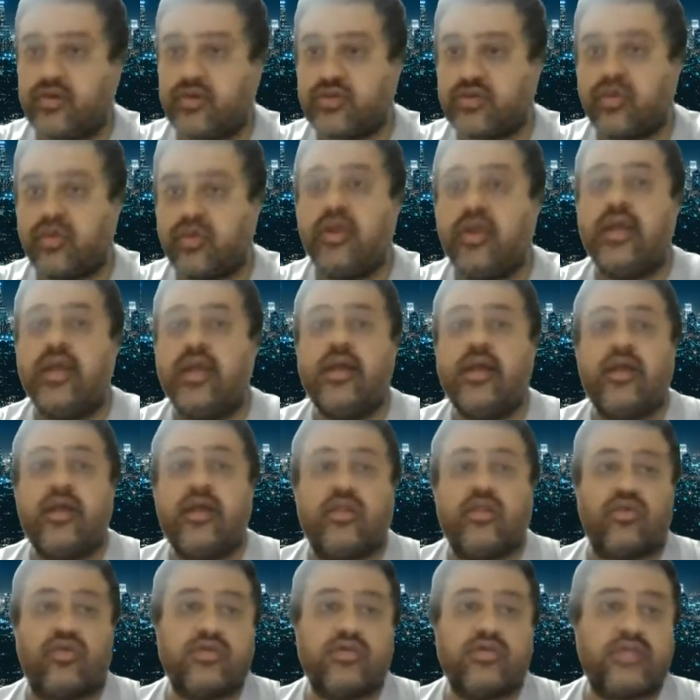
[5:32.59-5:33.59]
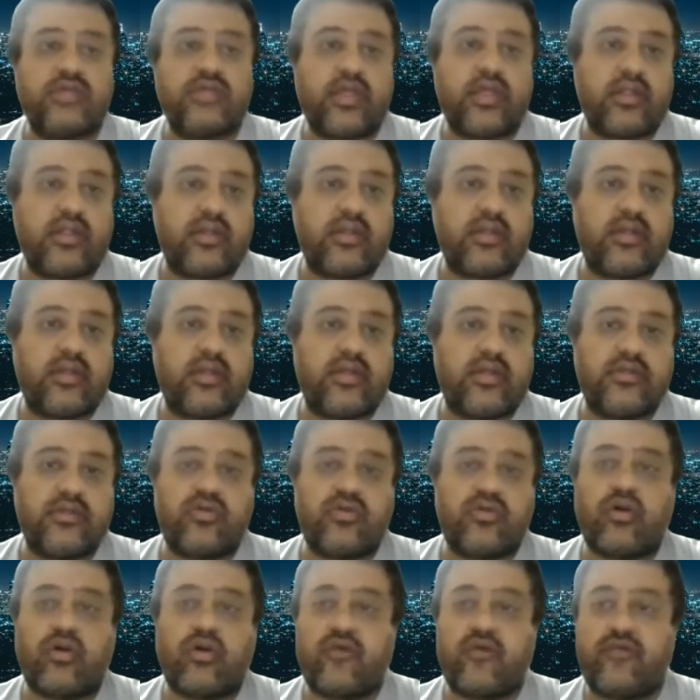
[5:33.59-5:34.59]
So those are
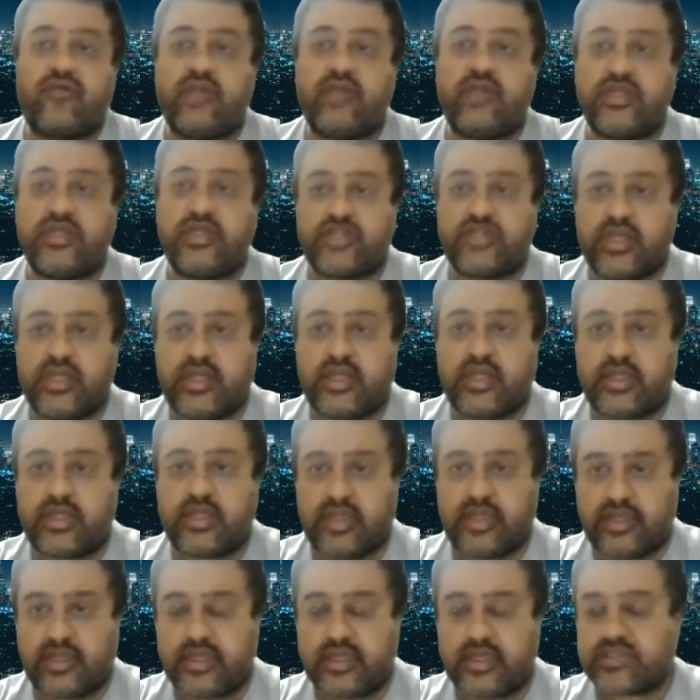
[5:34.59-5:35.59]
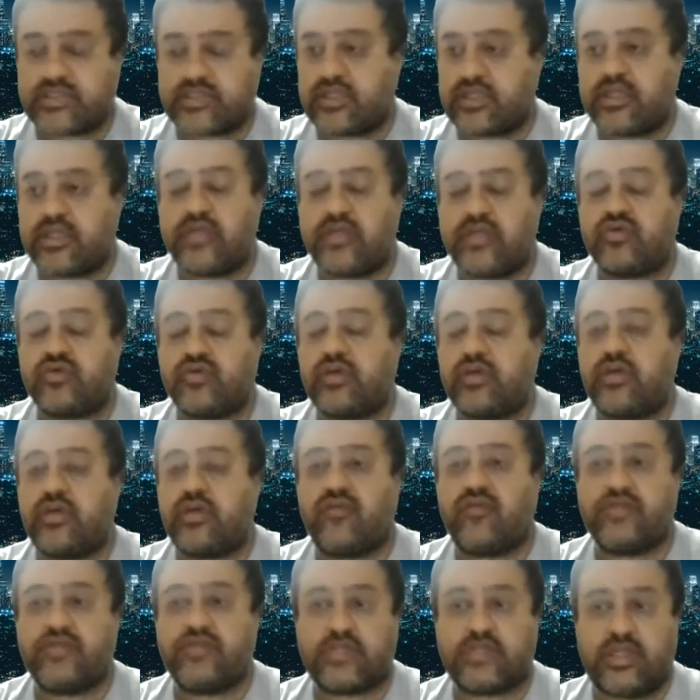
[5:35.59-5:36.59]
sort of niche areas, and then you can
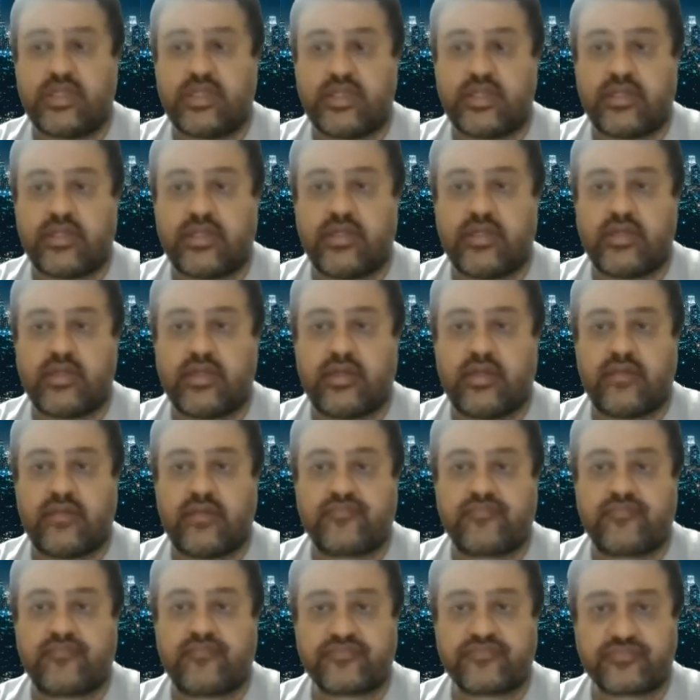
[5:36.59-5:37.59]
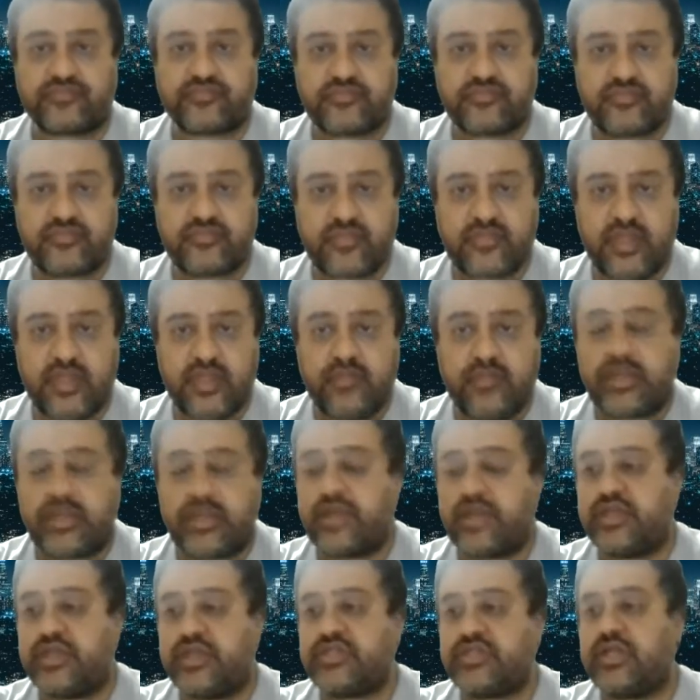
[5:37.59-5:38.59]
obviously
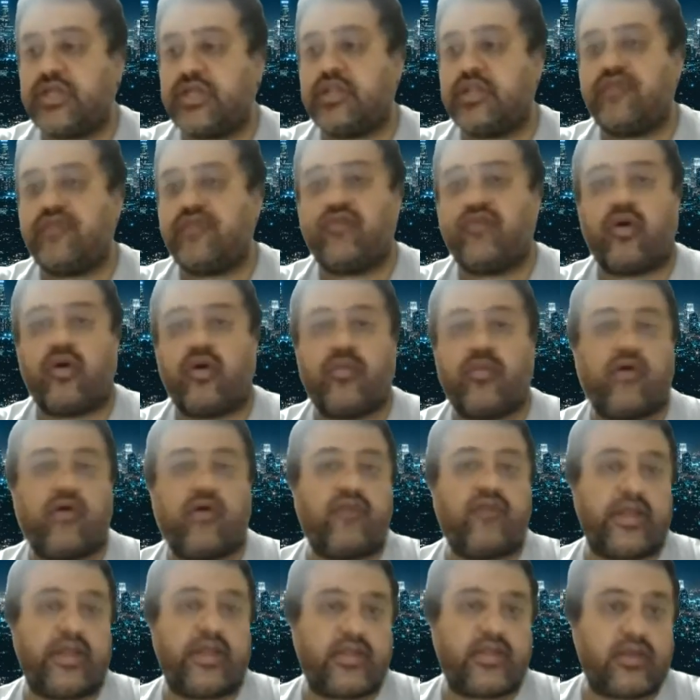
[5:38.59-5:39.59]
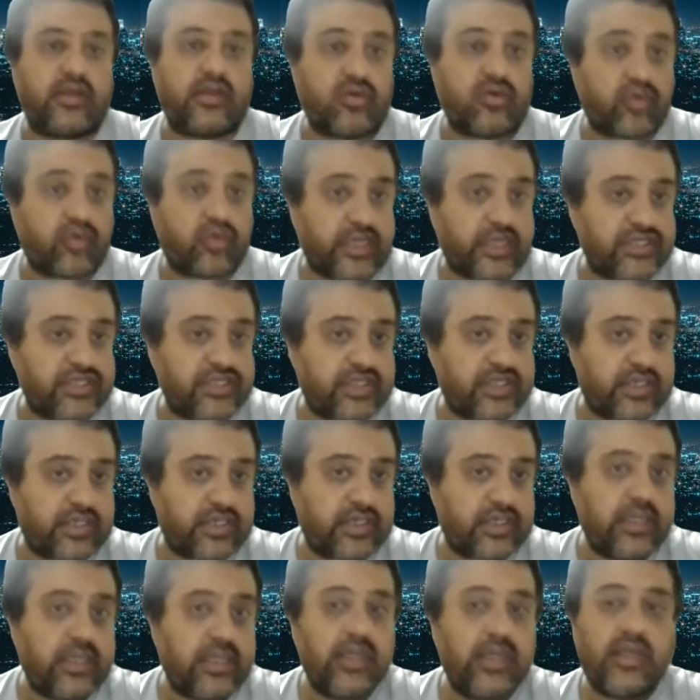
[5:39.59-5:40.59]
bring niche in the form of either
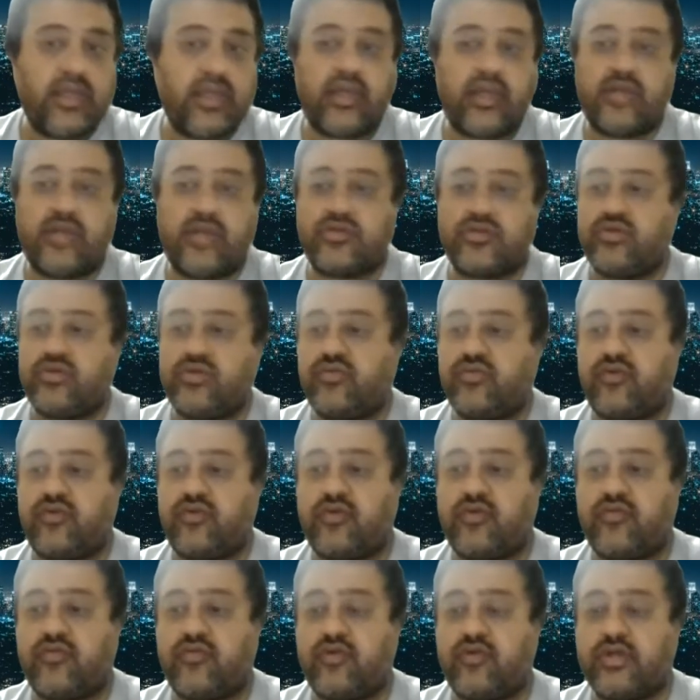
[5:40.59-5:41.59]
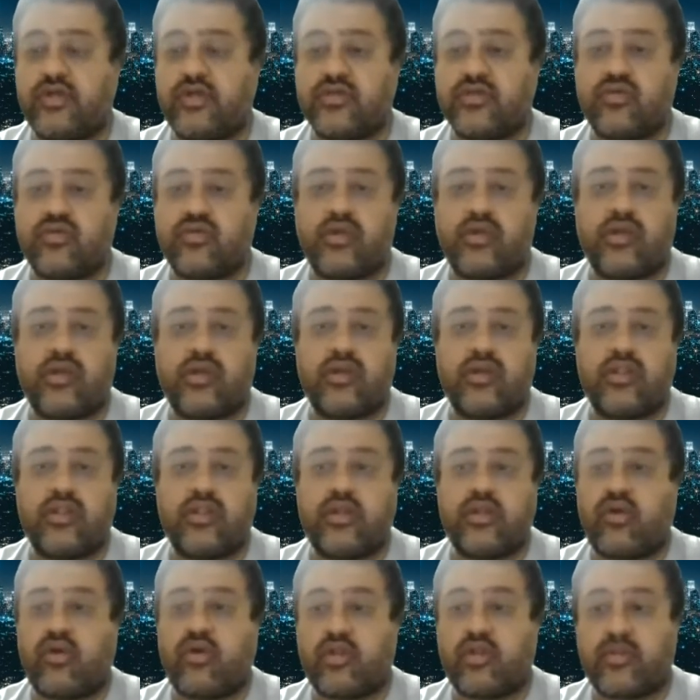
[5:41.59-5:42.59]
location, and so you want to focus only in the
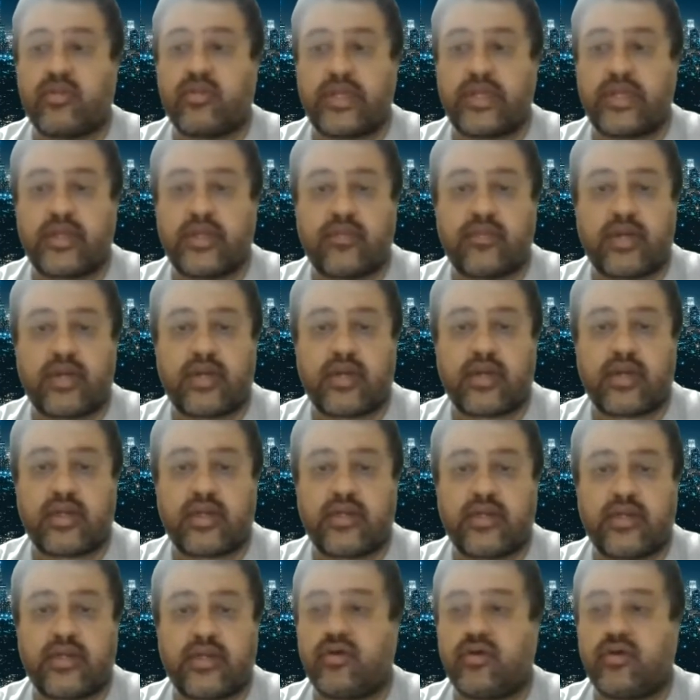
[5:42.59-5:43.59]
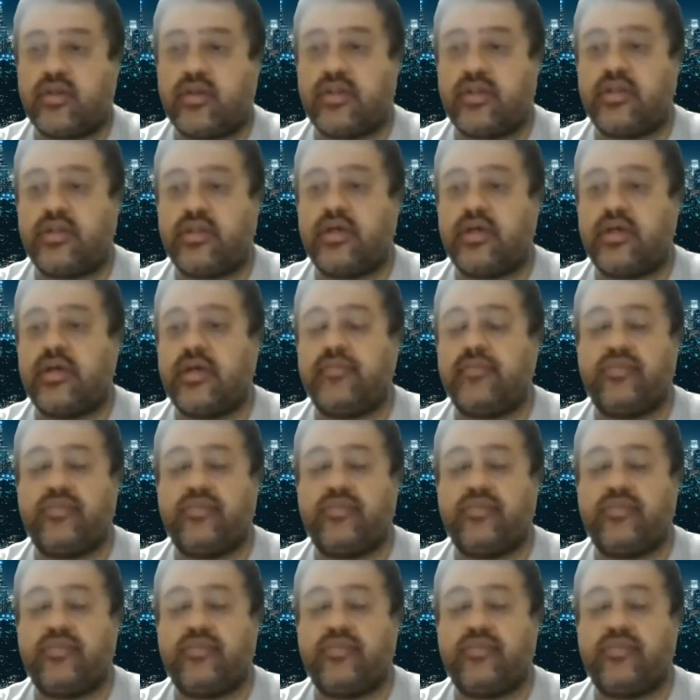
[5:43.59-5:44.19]
North American market or in the